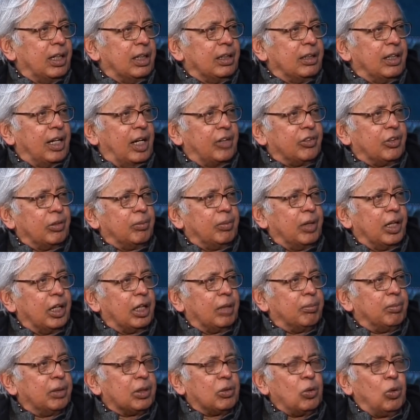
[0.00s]
and Nazim
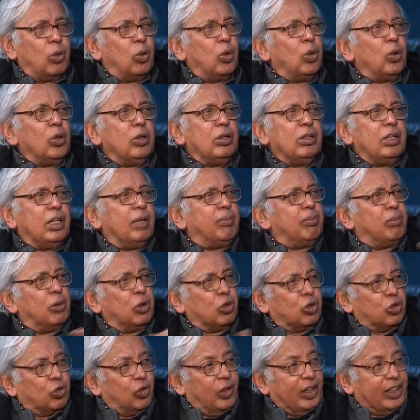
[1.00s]
Hikmat, all the
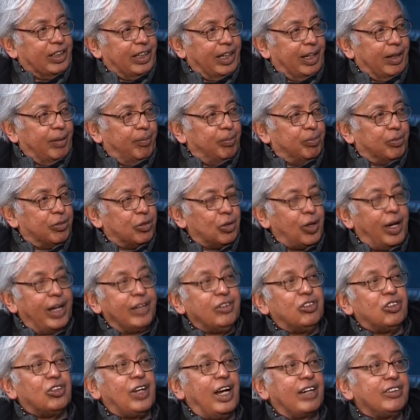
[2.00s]
books were there. So I
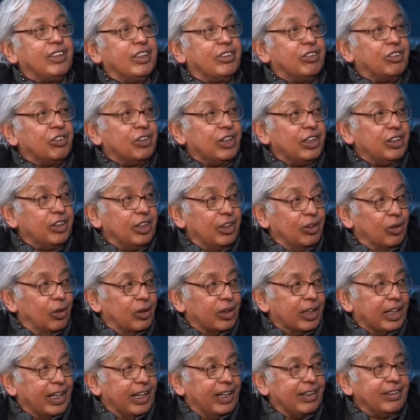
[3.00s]
started reading
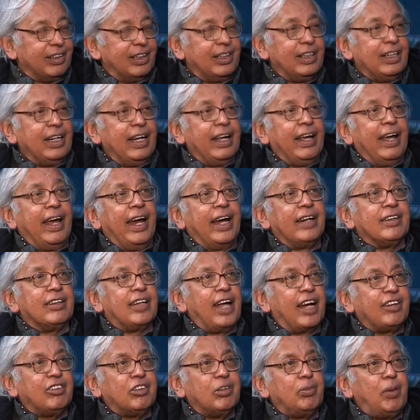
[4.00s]
all that. And
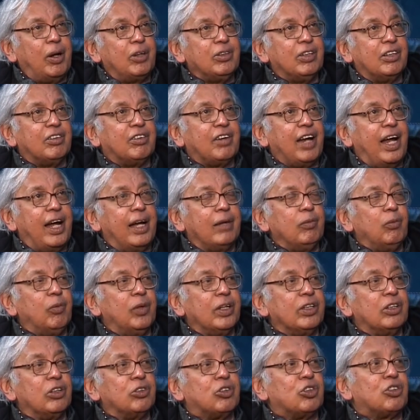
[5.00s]
that's about the time
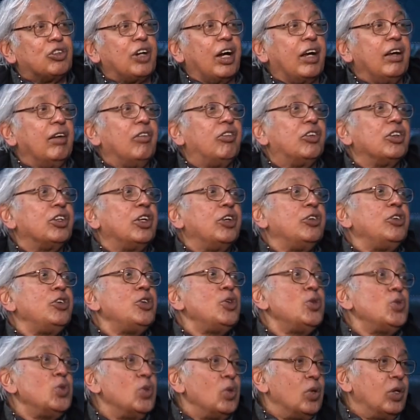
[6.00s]
when the struggle for the
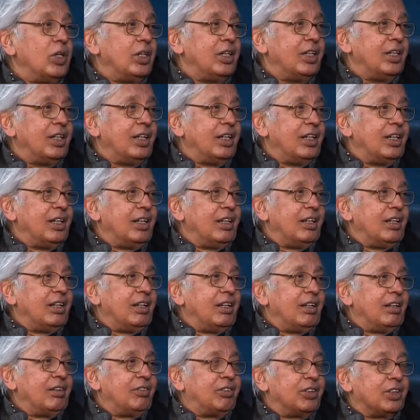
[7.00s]
new,
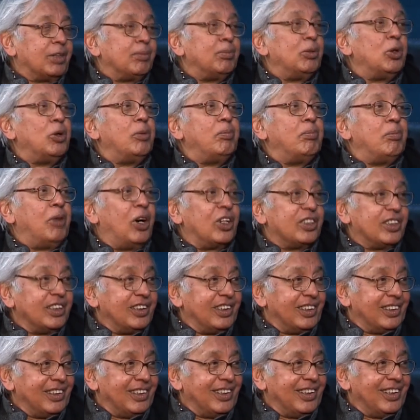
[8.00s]
for the more
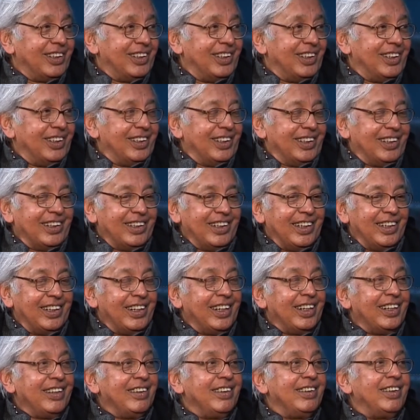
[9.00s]
modern in
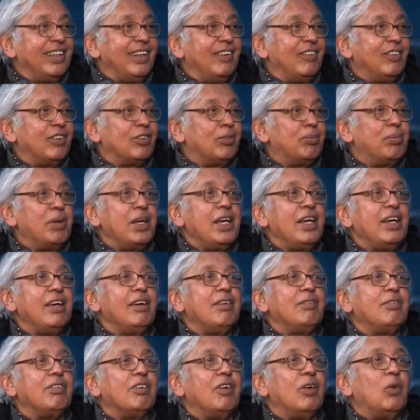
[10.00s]
Hindi was
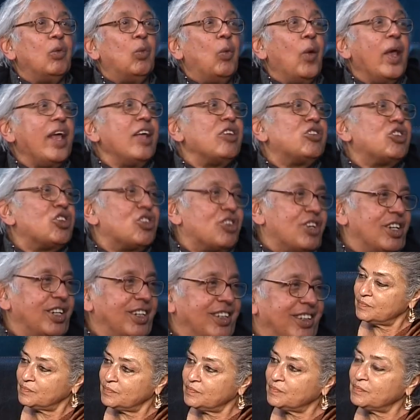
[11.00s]
being waged
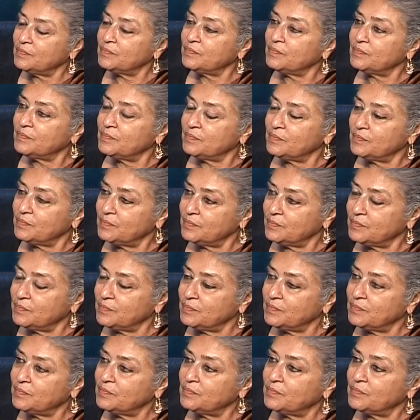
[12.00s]
with great
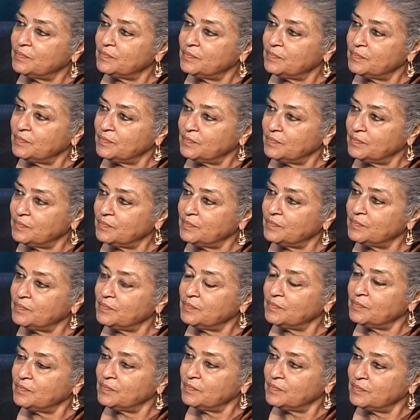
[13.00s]
ferocity and
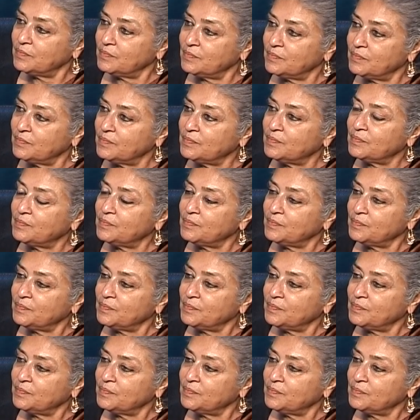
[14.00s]
intensity.